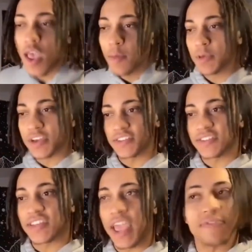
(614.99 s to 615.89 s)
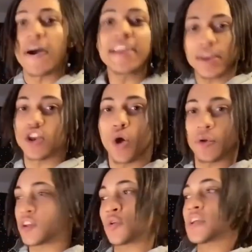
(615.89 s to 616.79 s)
Because if I didn't know it
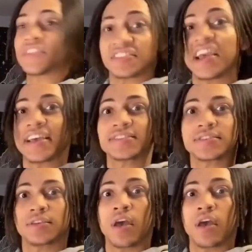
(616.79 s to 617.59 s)
during the test,